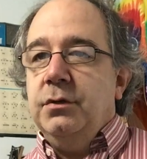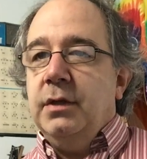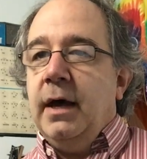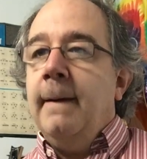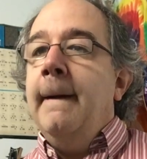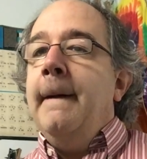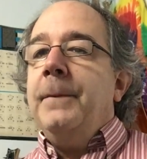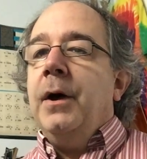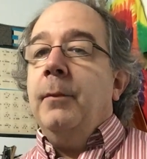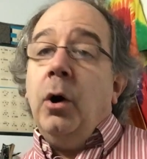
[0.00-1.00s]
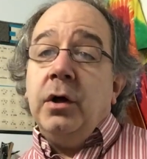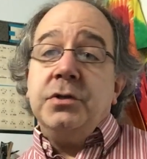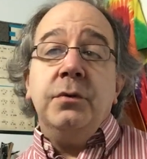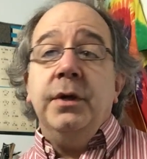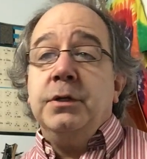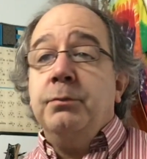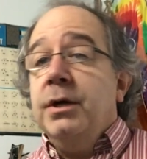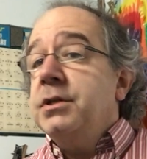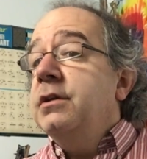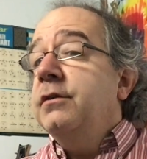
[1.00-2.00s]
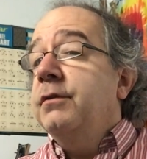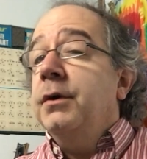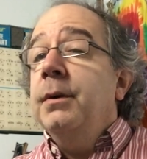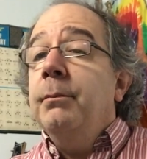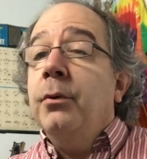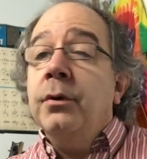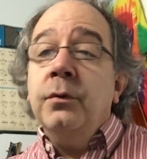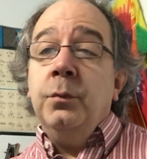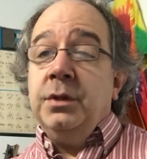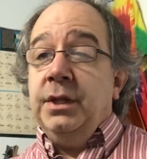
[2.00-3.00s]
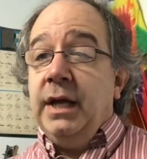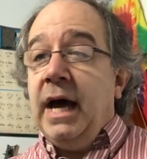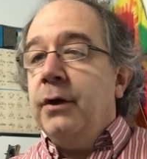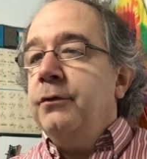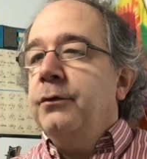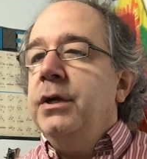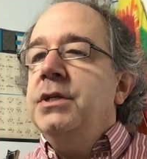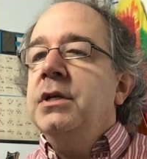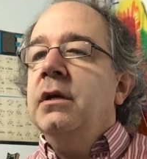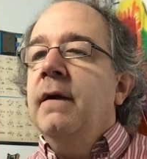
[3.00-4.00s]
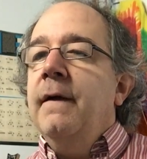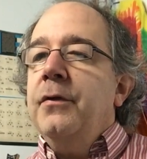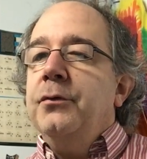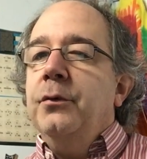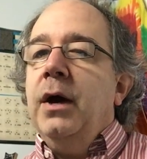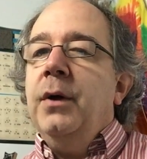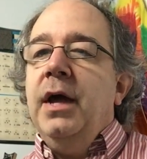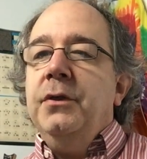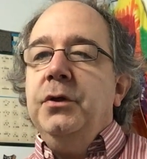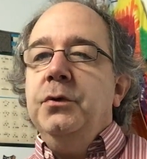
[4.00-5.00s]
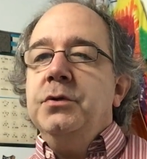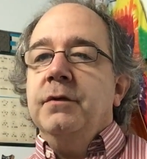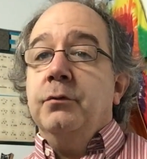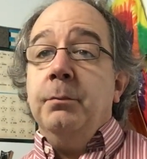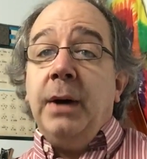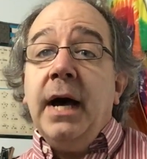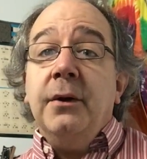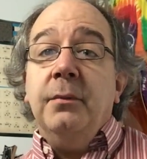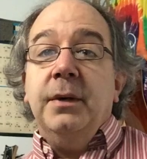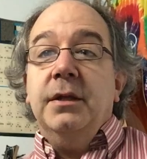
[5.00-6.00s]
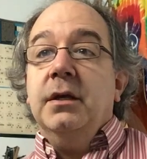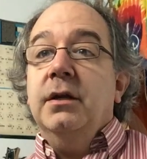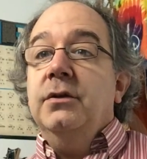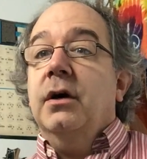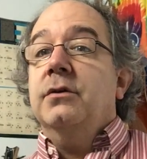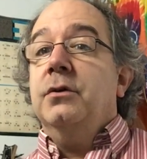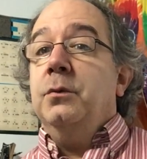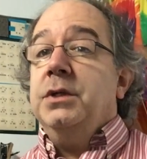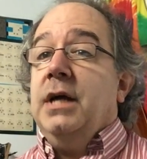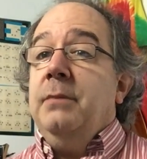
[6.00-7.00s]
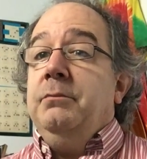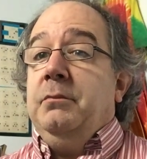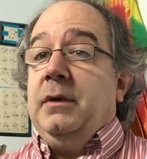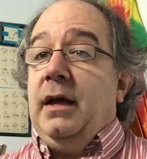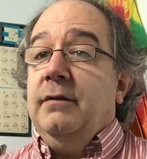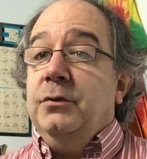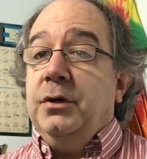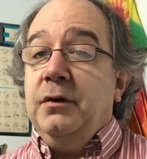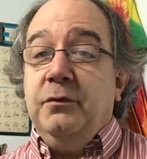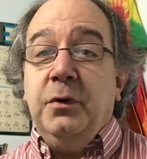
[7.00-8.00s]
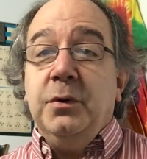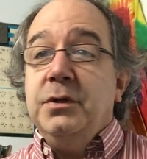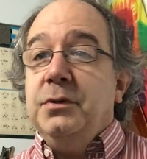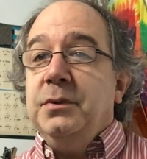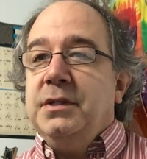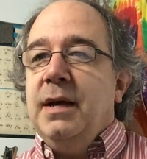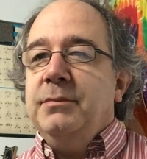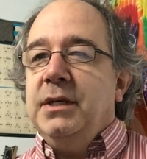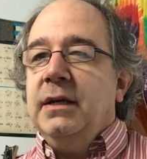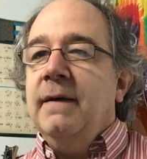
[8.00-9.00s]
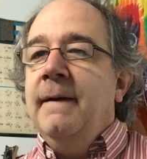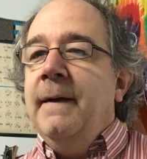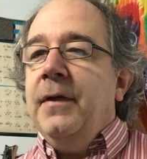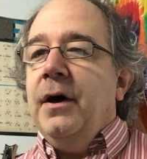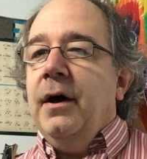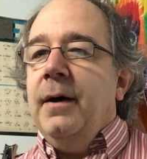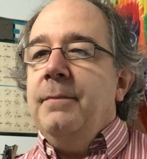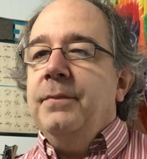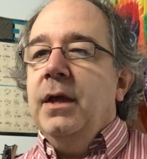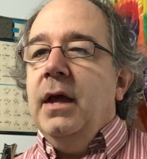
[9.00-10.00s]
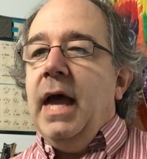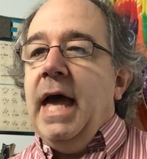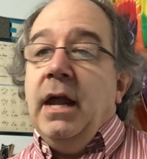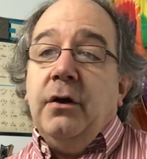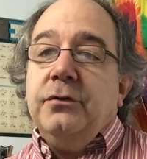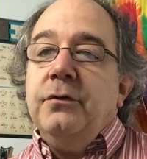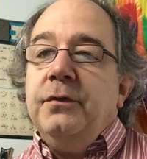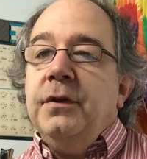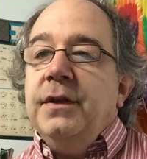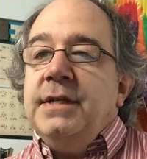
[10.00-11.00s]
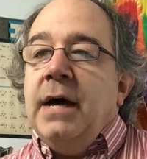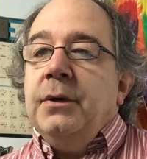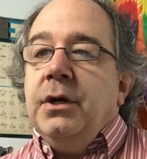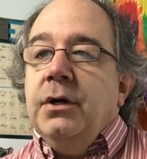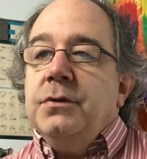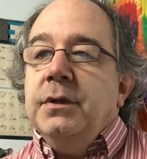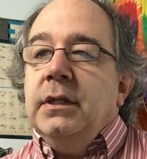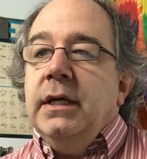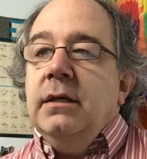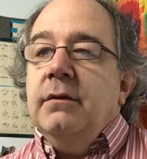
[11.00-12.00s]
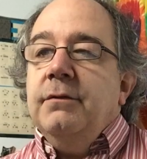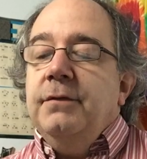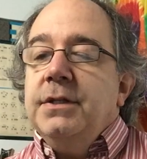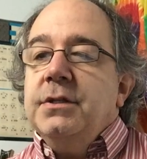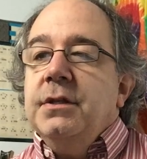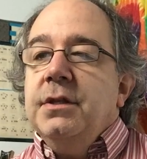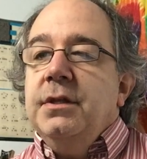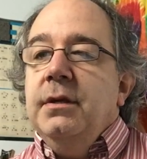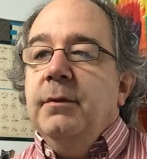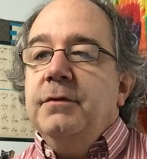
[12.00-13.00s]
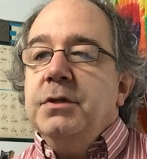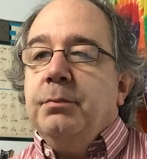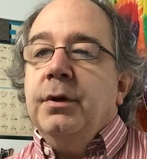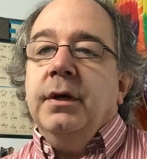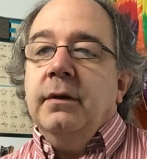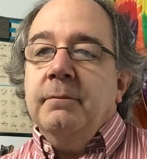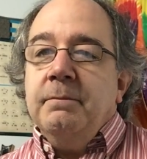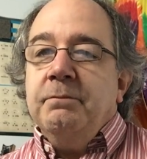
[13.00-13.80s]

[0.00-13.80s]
to that. Also, expression is very important with legato phrasing throughout and the use of rubato by the conductor, which I'm kind of looking forward to attempting. And I also feel that Down a Country Lane fits the theme of spring.